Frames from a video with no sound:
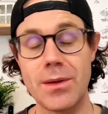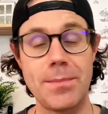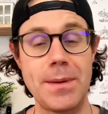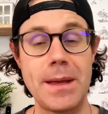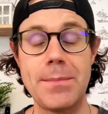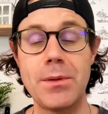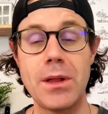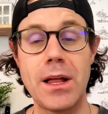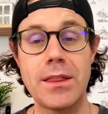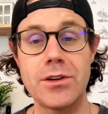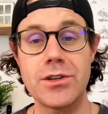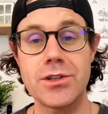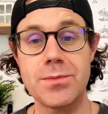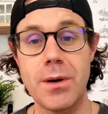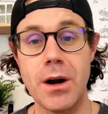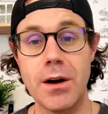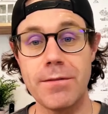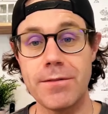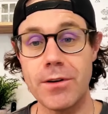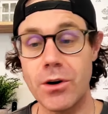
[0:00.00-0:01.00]
the people on their
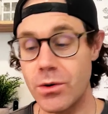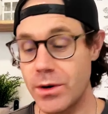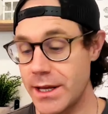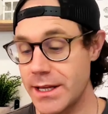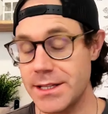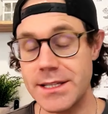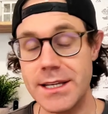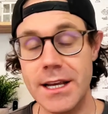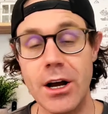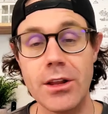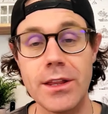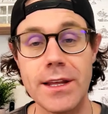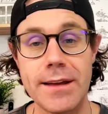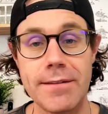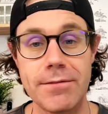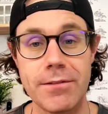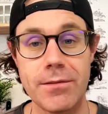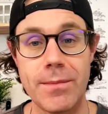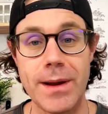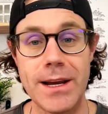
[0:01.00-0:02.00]
smartphone can see all the
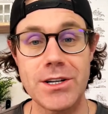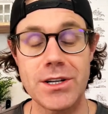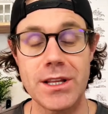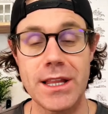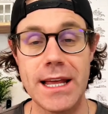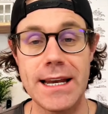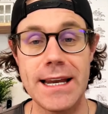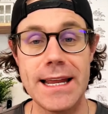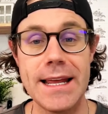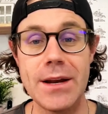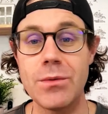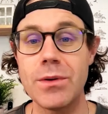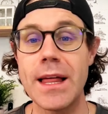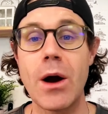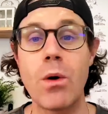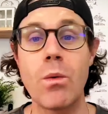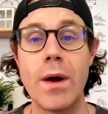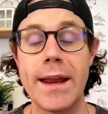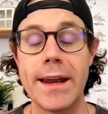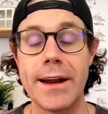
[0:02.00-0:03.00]
information they need
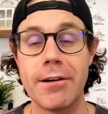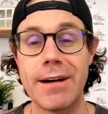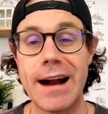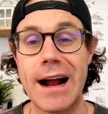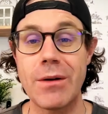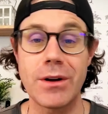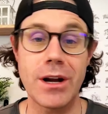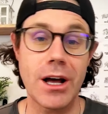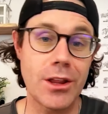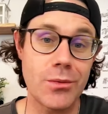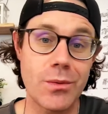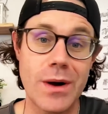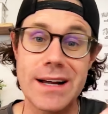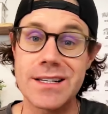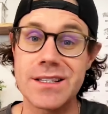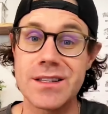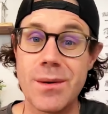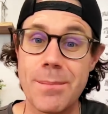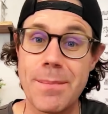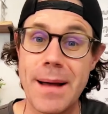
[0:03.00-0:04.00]
without waiting around,
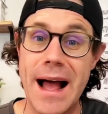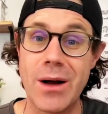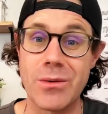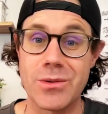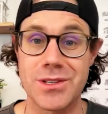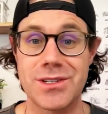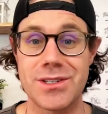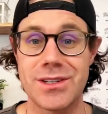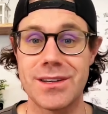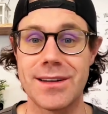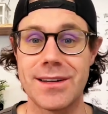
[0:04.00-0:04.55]
otherwise, they'll bounce.